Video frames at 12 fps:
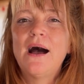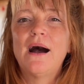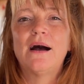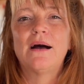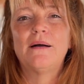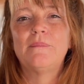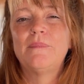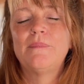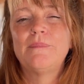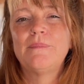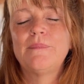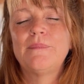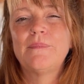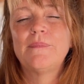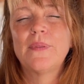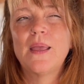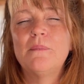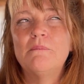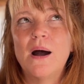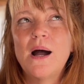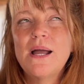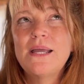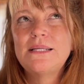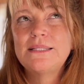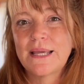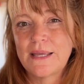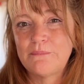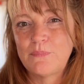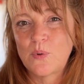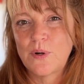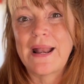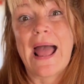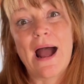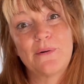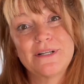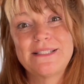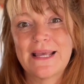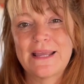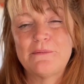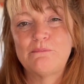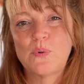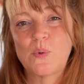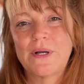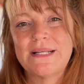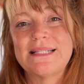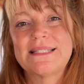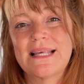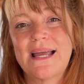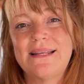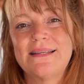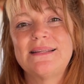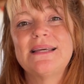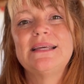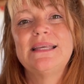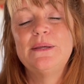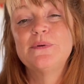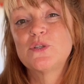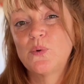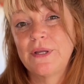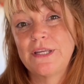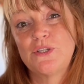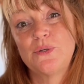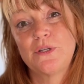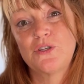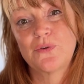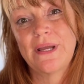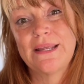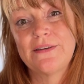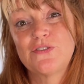Our second born, decided he was going into a trade.